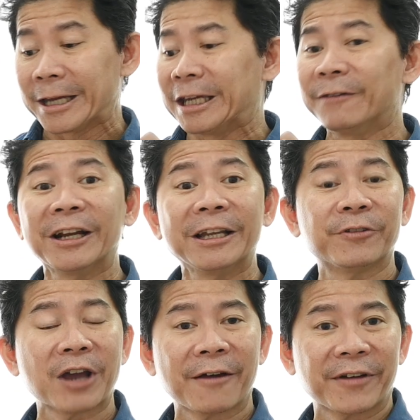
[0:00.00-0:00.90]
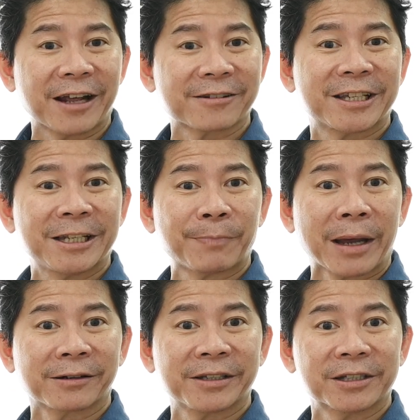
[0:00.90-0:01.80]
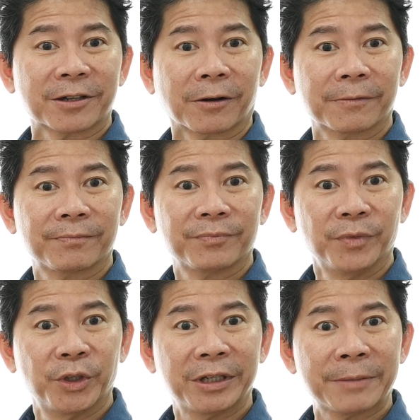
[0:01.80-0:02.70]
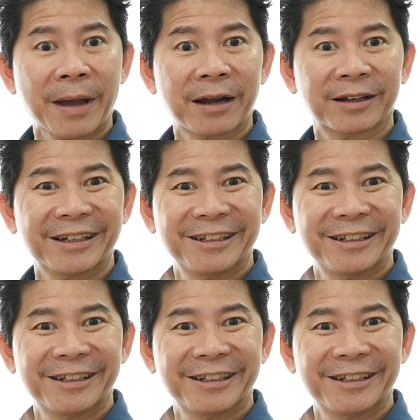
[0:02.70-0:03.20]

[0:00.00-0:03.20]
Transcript: Even if you have an LCD panel, Yi Chong, do you depend on it?